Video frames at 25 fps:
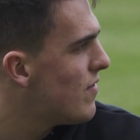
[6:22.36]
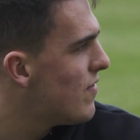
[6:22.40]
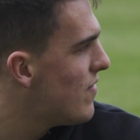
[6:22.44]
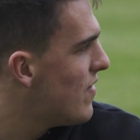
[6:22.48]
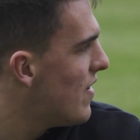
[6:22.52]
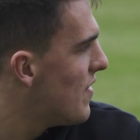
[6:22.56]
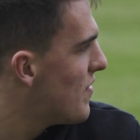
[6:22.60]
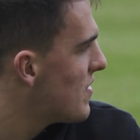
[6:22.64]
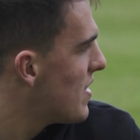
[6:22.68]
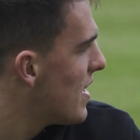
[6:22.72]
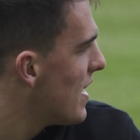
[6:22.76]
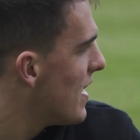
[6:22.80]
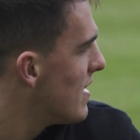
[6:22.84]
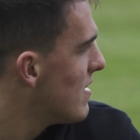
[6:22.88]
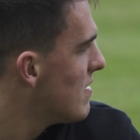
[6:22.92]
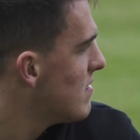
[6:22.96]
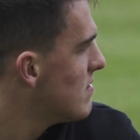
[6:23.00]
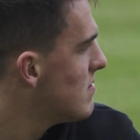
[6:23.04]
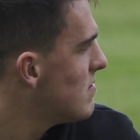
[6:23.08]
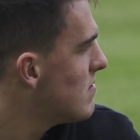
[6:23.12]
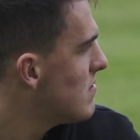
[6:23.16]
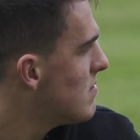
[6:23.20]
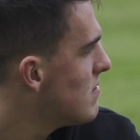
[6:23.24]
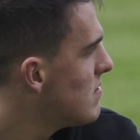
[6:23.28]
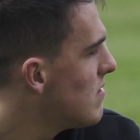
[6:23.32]
15.
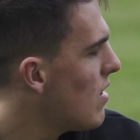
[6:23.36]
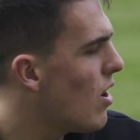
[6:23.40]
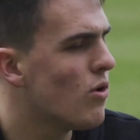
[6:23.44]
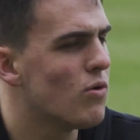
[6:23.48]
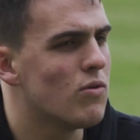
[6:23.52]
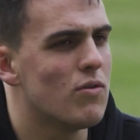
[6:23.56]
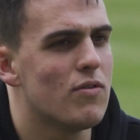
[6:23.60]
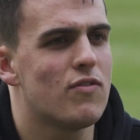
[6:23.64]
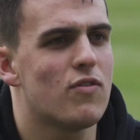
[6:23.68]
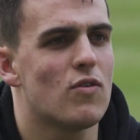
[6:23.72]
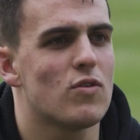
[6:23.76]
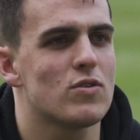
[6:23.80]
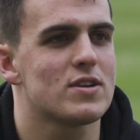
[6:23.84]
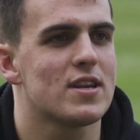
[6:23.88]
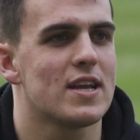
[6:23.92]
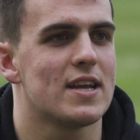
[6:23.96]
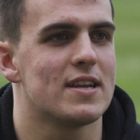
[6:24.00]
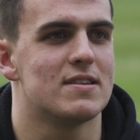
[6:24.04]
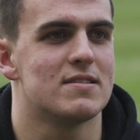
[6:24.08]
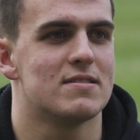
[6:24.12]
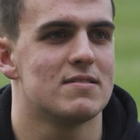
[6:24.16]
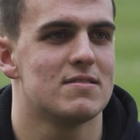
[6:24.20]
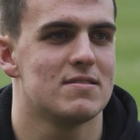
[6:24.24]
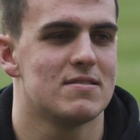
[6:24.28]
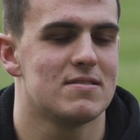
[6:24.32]
No,
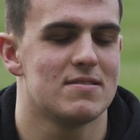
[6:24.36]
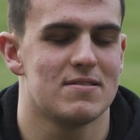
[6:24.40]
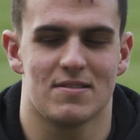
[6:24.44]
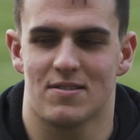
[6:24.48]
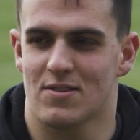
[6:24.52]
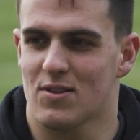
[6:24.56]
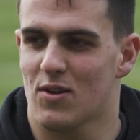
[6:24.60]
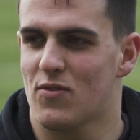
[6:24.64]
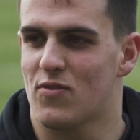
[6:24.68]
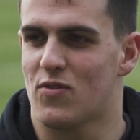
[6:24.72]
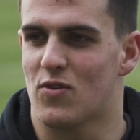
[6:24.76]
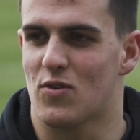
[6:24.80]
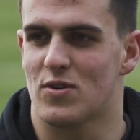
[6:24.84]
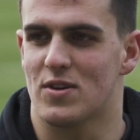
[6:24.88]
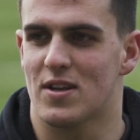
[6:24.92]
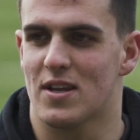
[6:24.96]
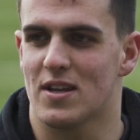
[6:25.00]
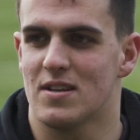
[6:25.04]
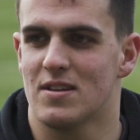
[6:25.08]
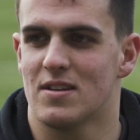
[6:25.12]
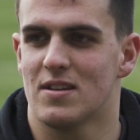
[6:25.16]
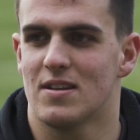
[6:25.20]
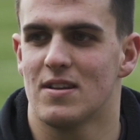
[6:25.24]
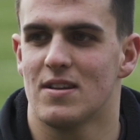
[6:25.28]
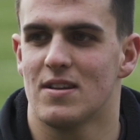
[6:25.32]
14. i go 14.